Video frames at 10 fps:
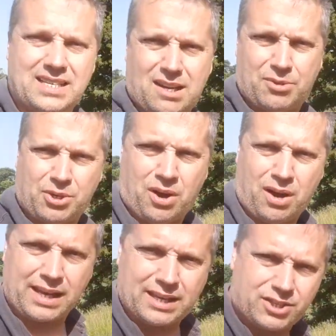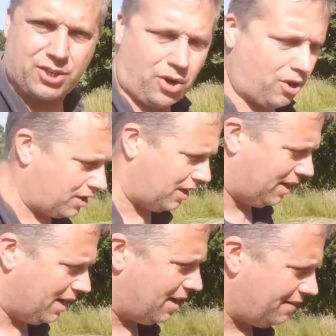gets up too high and gets too hot.
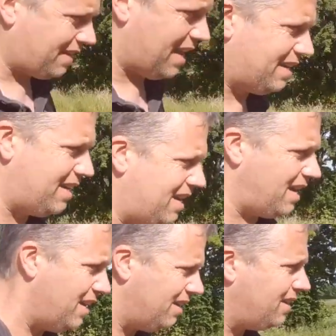And then uh,